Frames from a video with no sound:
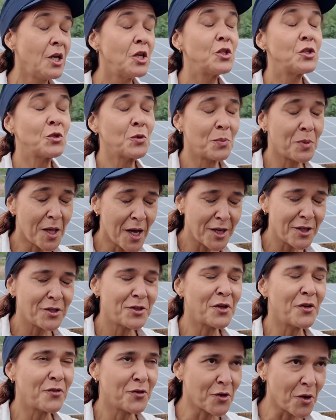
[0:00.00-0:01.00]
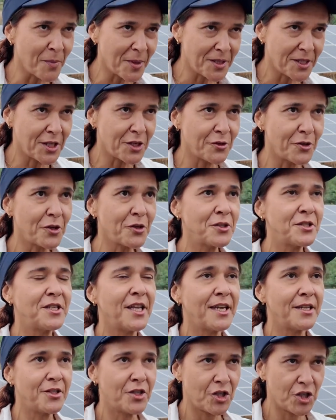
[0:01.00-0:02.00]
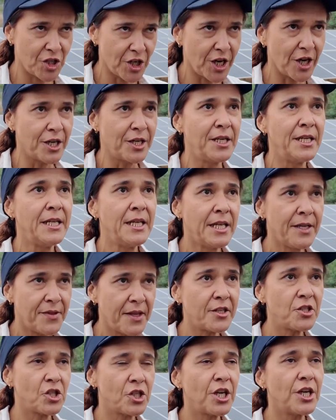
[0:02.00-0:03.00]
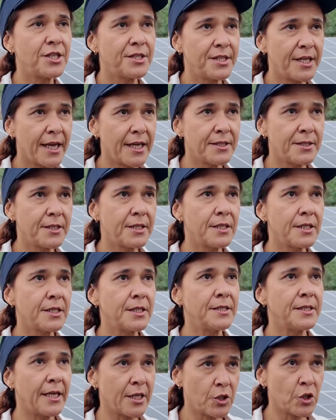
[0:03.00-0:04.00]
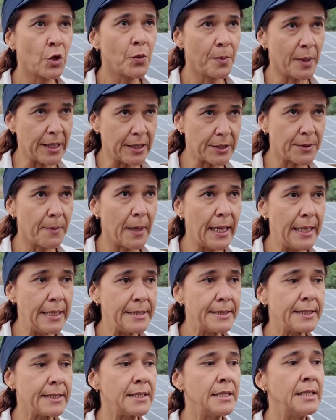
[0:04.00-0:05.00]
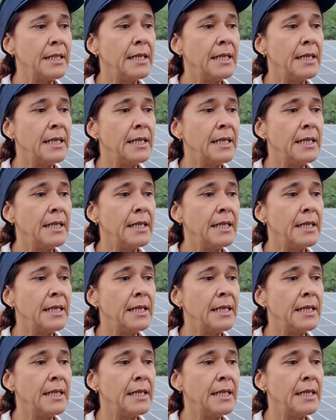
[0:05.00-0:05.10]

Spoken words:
suppliers of raw materials that share that commitment.